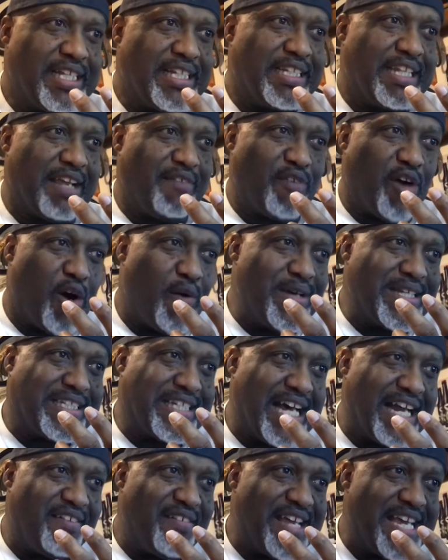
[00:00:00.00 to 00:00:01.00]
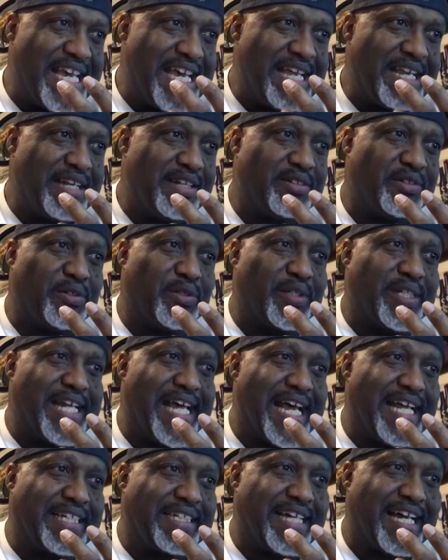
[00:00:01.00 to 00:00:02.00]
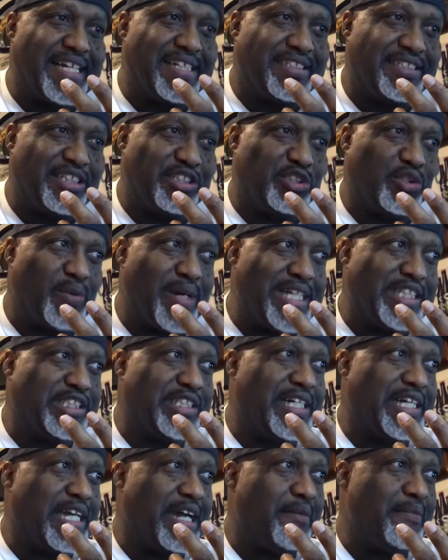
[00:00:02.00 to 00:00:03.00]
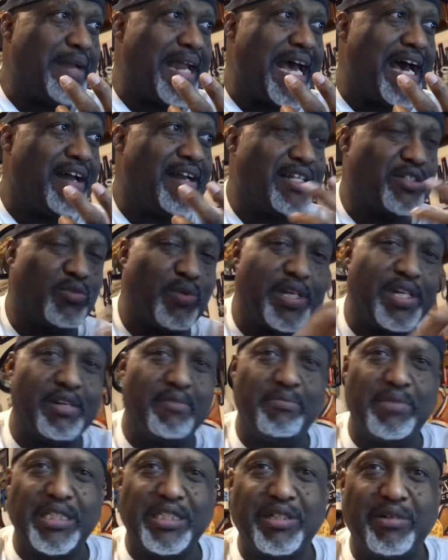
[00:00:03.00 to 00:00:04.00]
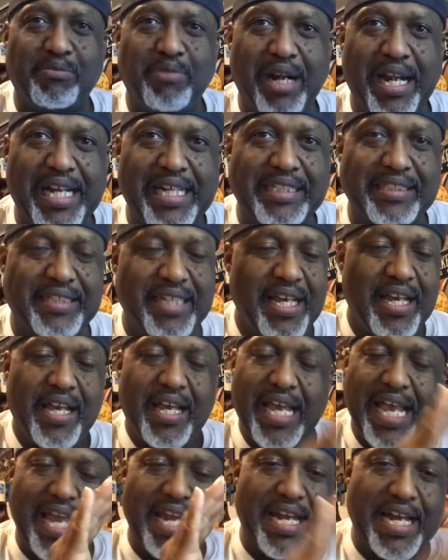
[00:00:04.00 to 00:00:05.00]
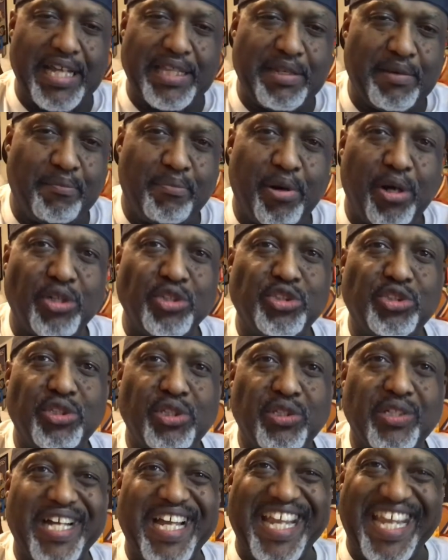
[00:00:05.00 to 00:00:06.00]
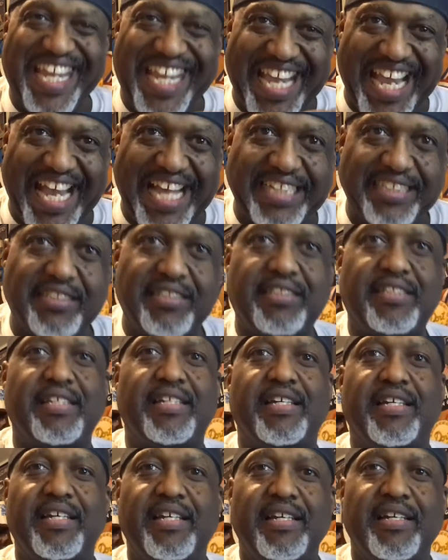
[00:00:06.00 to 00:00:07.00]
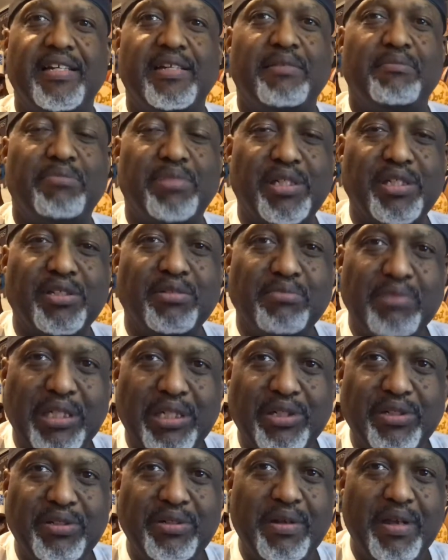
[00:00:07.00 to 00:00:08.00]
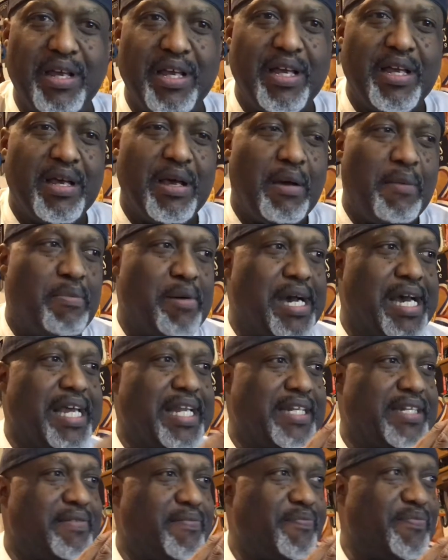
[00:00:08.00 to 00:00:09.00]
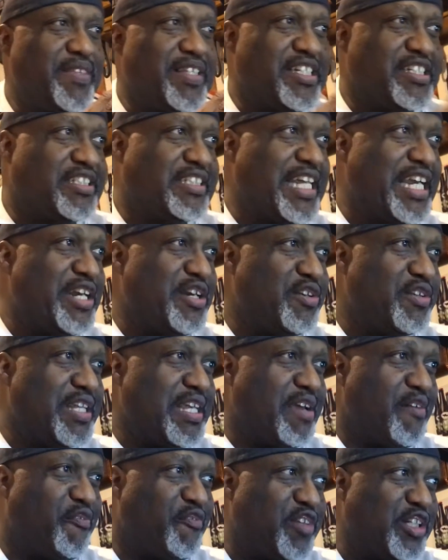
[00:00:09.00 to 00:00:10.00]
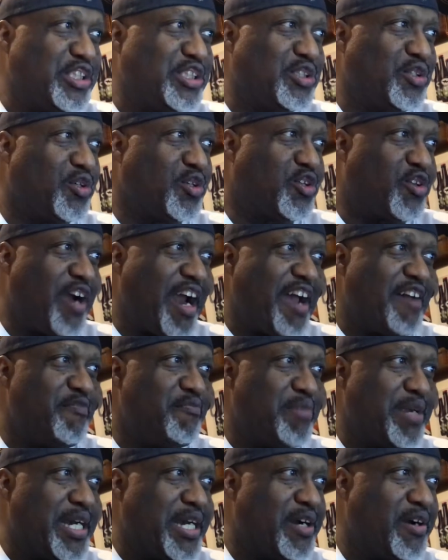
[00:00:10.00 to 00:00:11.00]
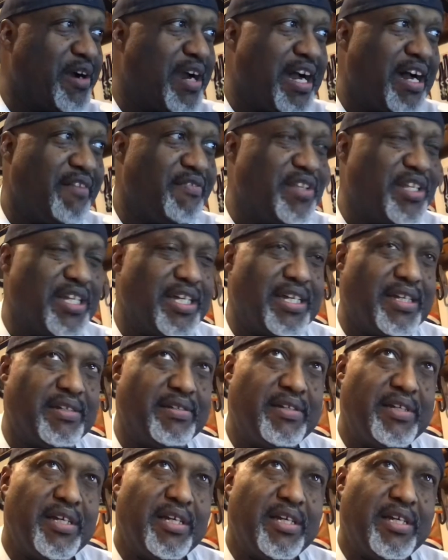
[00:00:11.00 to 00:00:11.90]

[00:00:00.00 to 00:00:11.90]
They've always kind of hit on that kind of situation coming out as one of the Miller brands, and nothing personal against Blue Moon, but to say you're the official craft beer of the